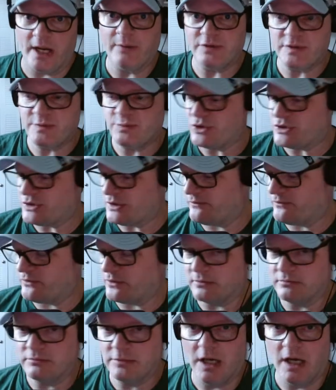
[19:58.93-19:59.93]
I was pushing
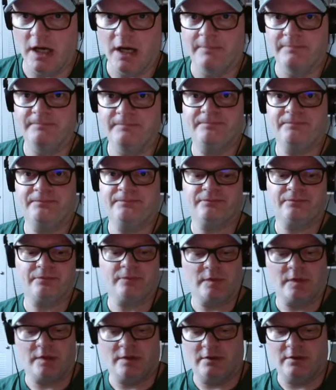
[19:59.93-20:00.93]
for
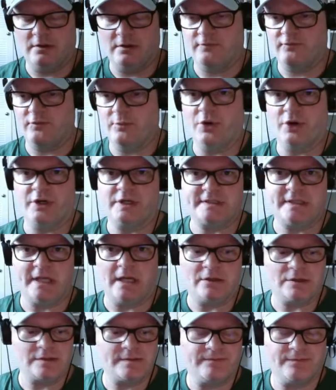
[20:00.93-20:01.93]
Bernie
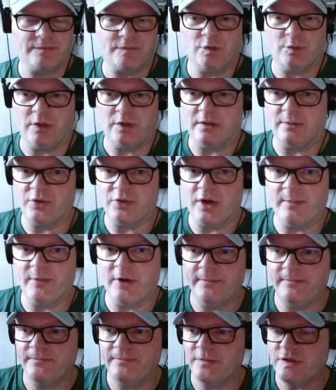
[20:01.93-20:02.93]
Sanders to win in the
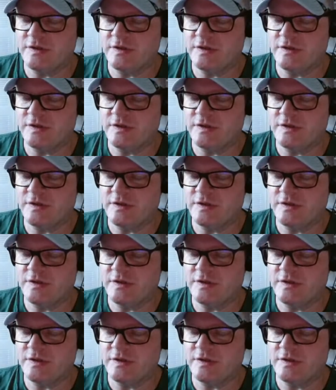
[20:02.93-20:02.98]
primary.